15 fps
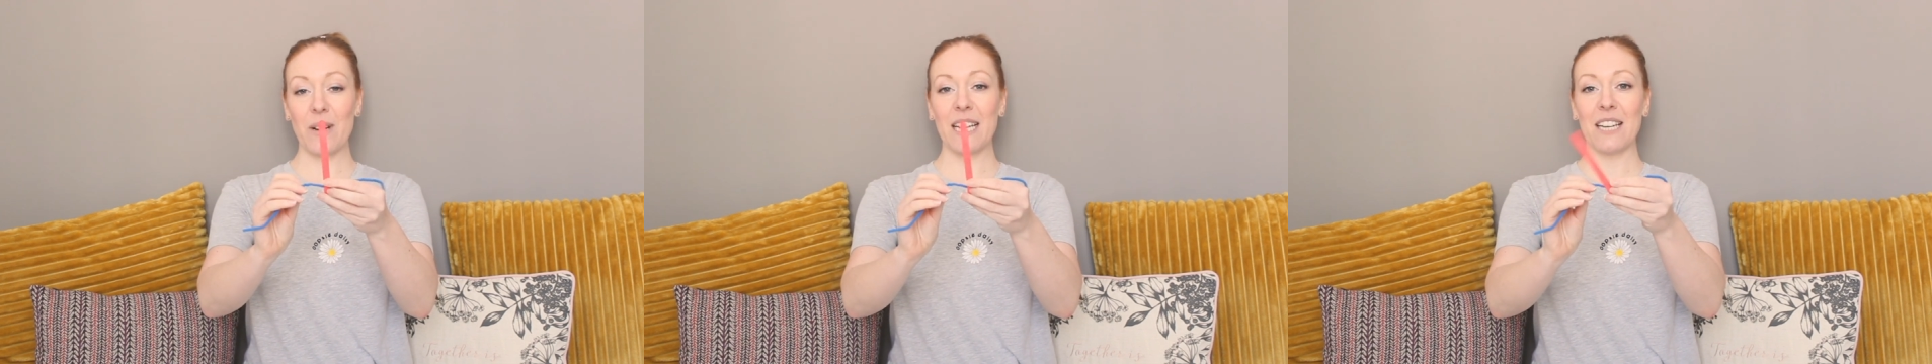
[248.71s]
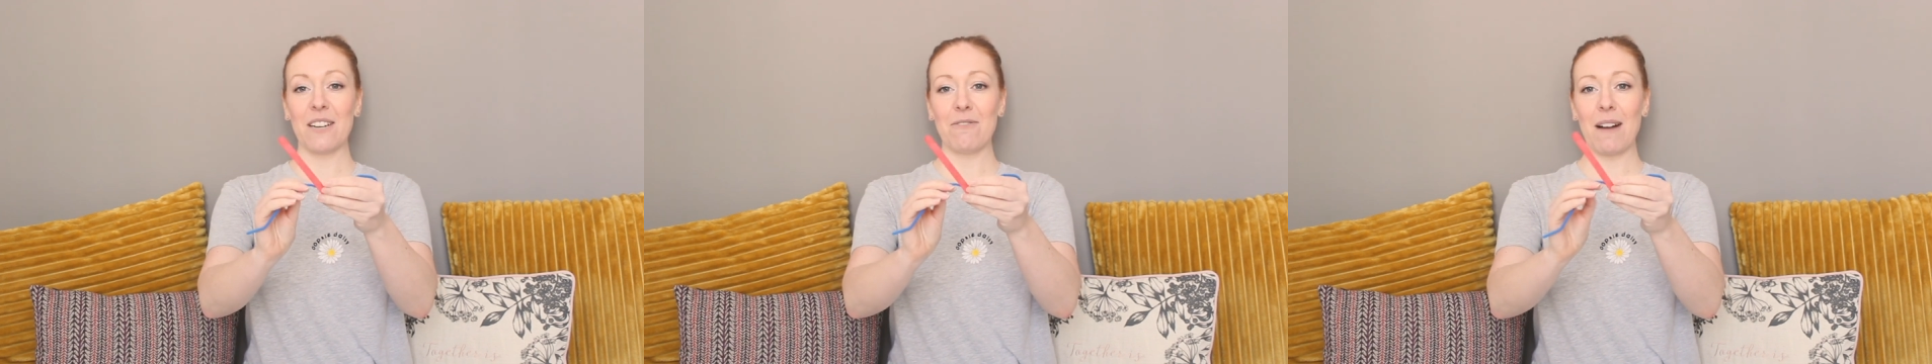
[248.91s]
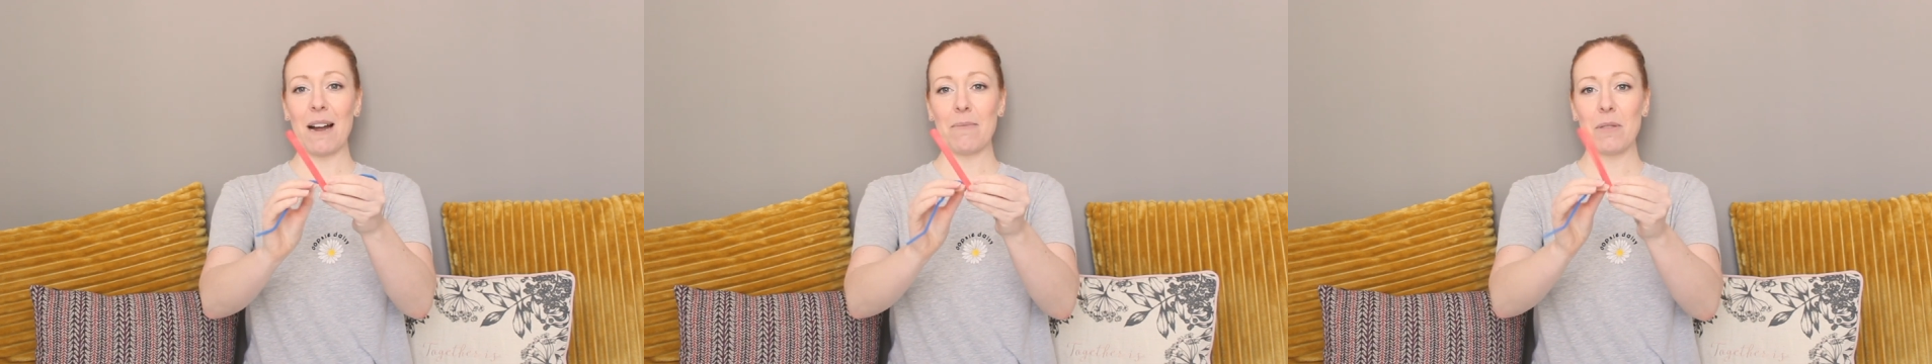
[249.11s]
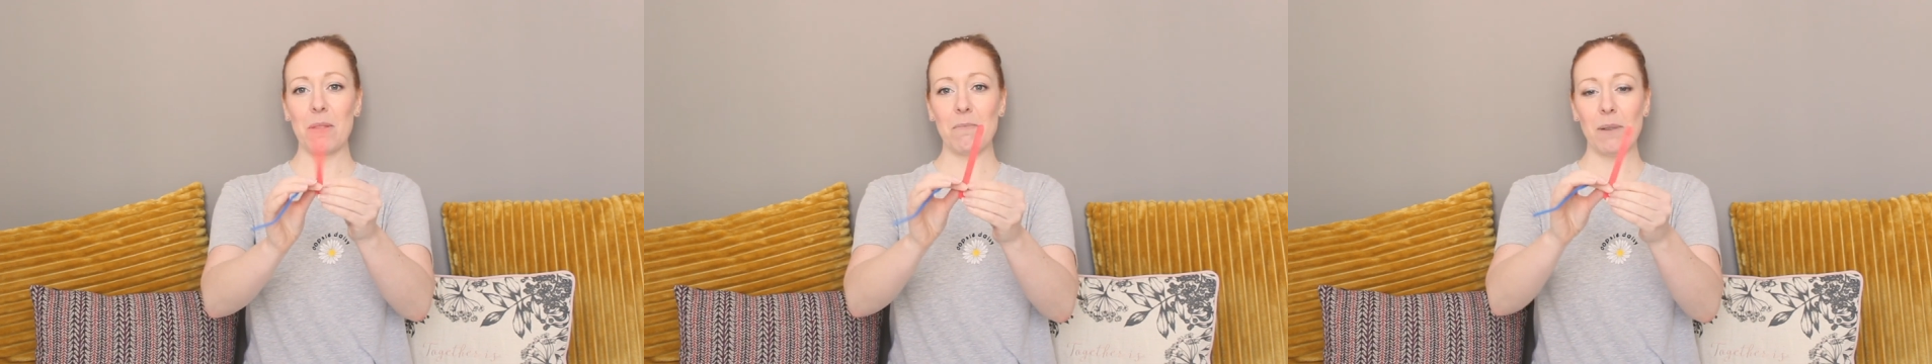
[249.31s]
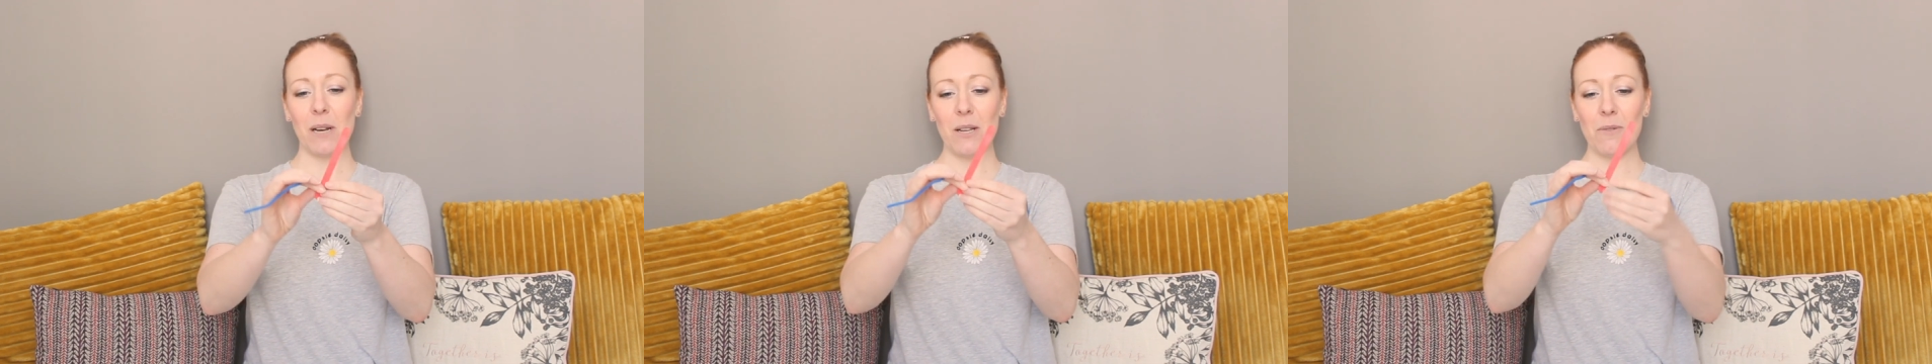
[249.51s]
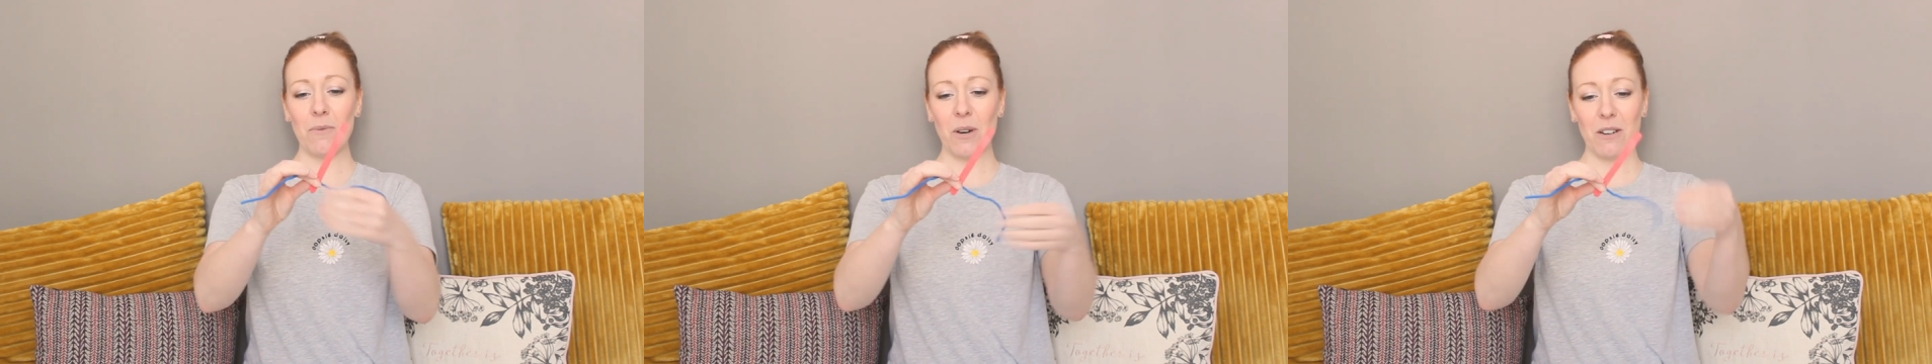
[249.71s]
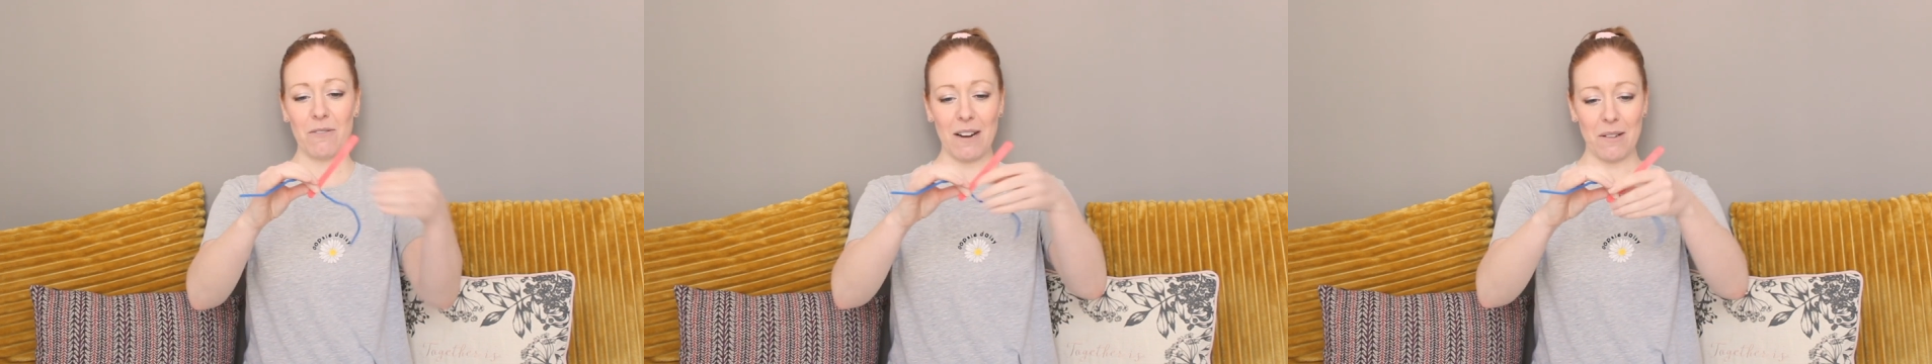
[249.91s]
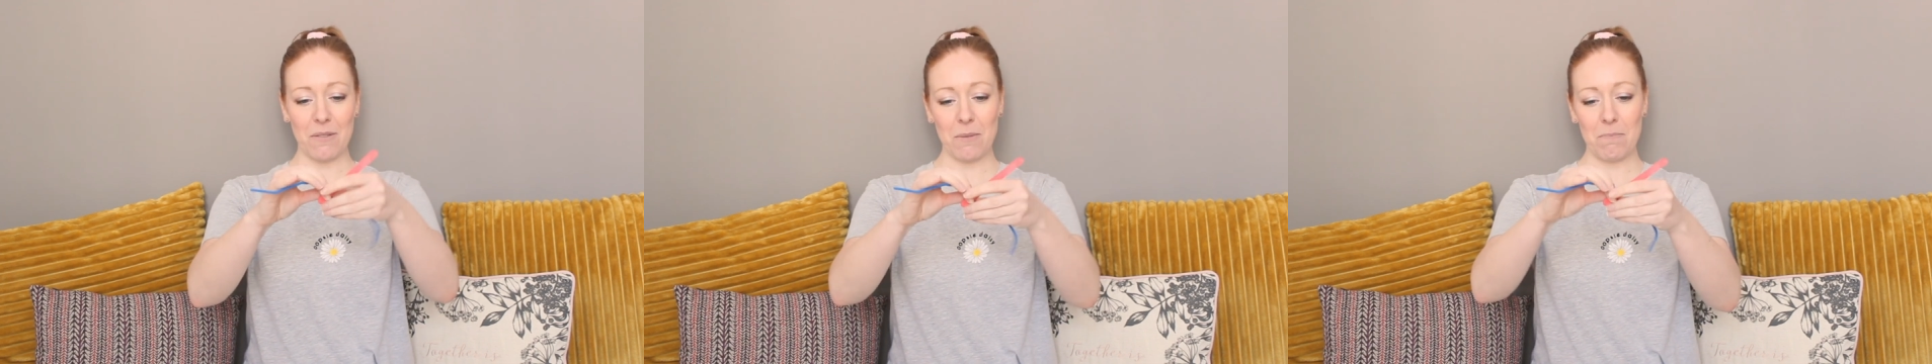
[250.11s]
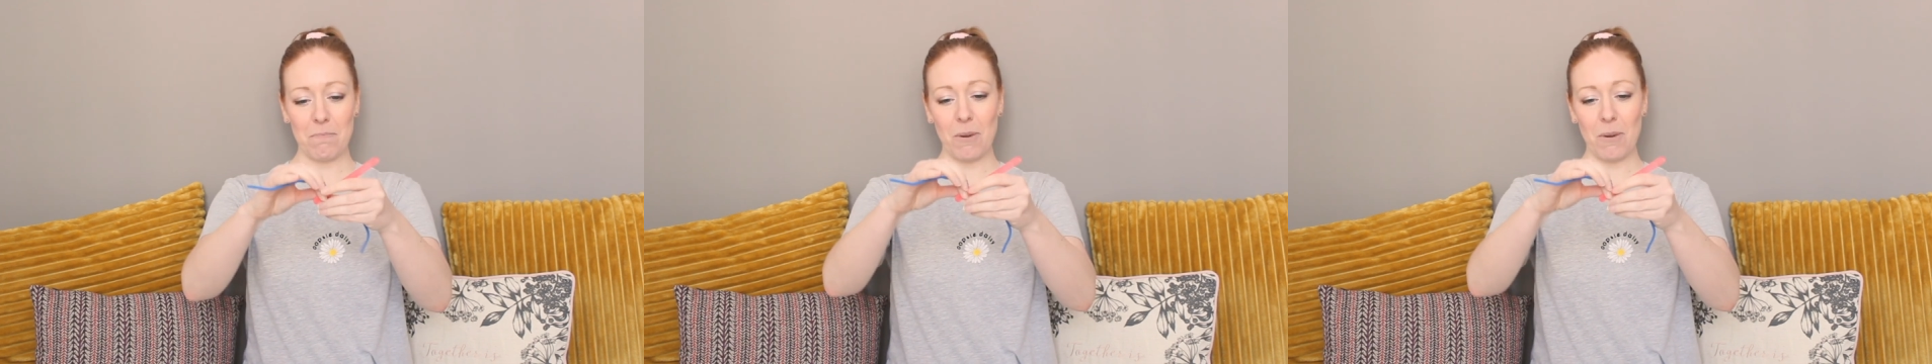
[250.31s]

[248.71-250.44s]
We're going to wrap the blue one around the